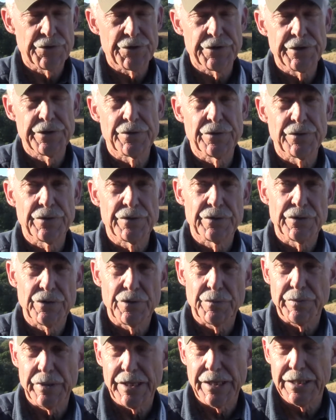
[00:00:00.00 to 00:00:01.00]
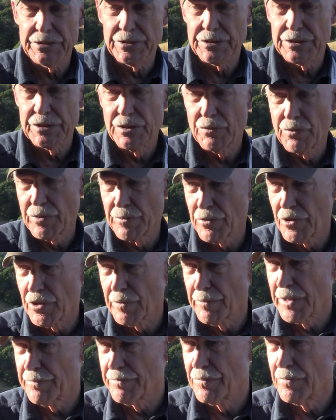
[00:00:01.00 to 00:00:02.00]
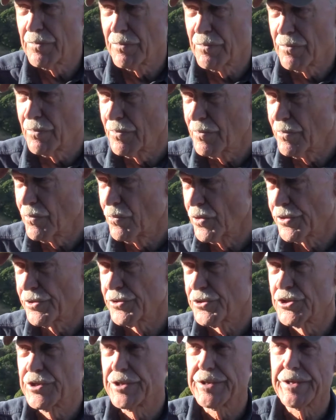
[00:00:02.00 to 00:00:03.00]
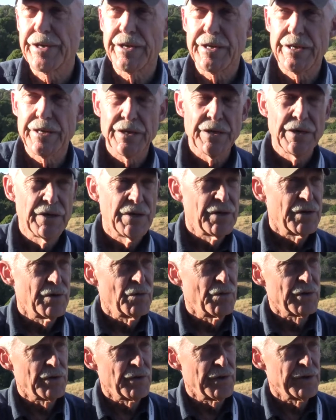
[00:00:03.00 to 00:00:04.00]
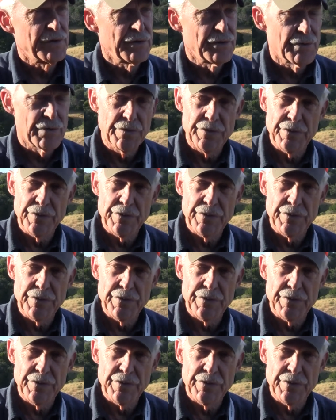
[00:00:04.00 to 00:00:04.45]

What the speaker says: cedar little box. We brought him up with us today. We're going to